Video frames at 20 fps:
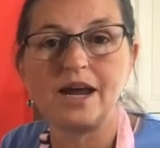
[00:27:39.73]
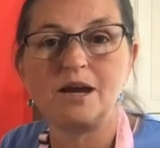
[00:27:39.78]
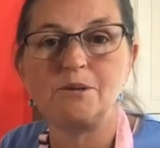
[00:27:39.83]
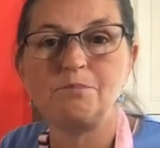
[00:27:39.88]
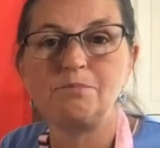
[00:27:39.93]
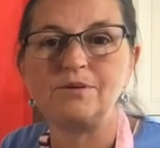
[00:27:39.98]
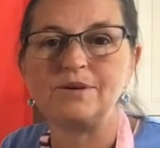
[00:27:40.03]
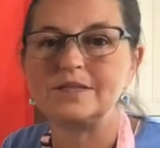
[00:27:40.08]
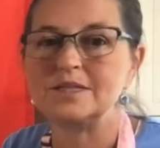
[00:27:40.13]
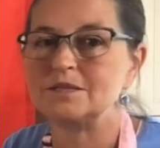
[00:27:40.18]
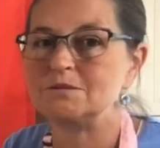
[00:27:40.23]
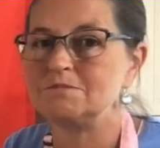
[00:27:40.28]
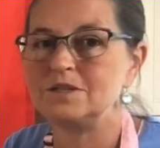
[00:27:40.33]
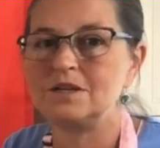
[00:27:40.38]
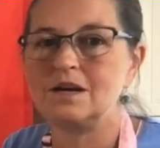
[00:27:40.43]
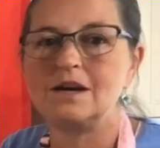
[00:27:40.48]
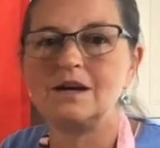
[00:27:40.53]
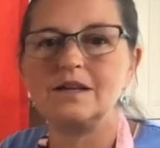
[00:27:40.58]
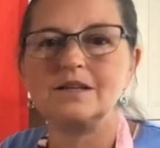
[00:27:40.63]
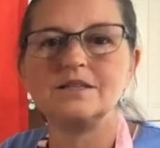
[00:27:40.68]
put some
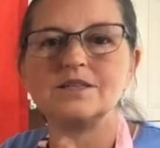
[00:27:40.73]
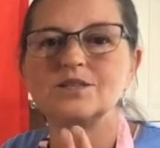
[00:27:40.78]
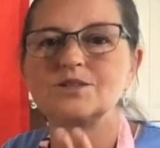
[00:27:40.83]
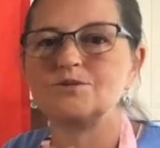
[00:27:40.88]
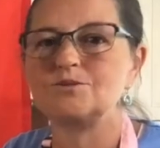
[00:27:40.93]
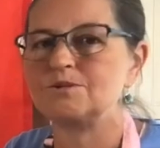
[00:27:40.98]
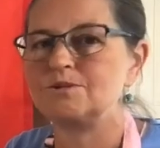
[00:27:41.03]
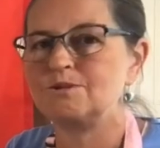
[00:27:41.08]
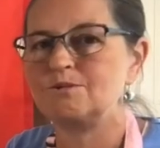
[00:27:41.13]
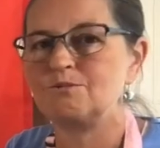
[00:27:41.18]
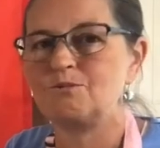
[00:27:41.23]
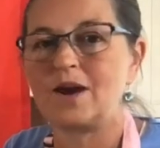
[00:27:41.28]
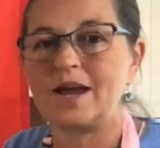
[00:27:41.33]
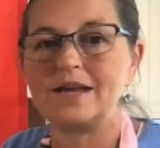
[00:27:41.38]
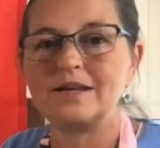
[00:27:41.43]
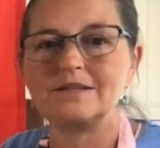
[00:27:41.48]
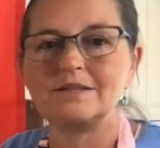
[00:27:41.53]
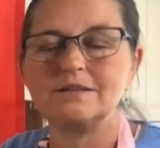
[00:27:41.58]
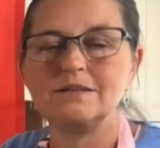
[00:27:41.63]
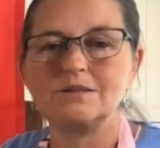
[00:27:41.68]
nuts or
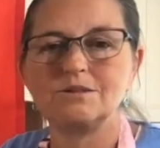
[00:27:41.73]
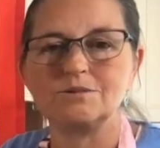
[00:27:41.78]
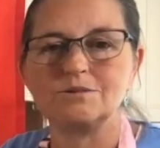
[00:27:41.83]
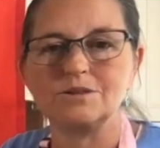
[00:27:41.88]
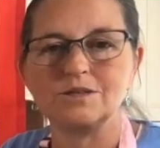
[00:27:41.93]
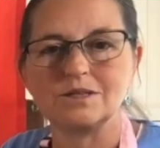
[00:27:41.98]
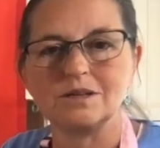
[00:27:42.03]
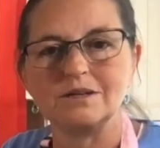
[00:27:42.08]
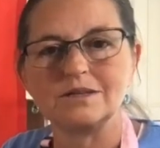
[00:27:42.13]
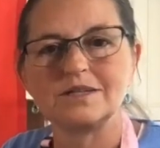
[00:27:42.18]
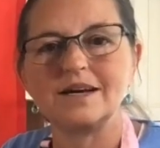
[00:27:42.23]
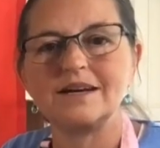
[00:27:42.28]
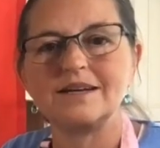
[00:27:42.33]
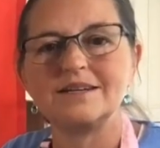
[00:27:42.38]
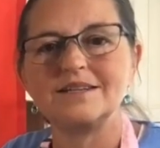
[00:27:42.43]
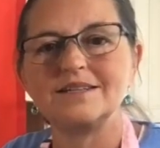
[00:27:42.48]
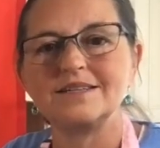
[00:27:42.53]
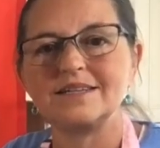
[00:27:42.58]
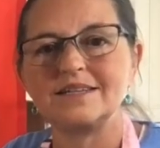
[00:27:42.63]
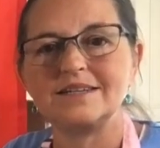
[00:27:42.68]
raisins or
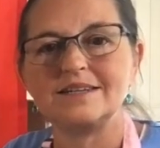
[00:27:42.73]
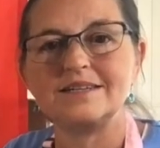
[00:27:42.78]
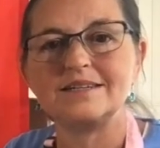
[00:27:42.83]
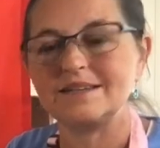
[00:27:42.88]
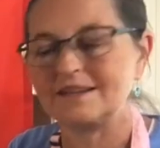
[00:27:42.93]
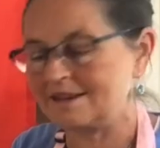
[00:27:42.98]
sultanas in it,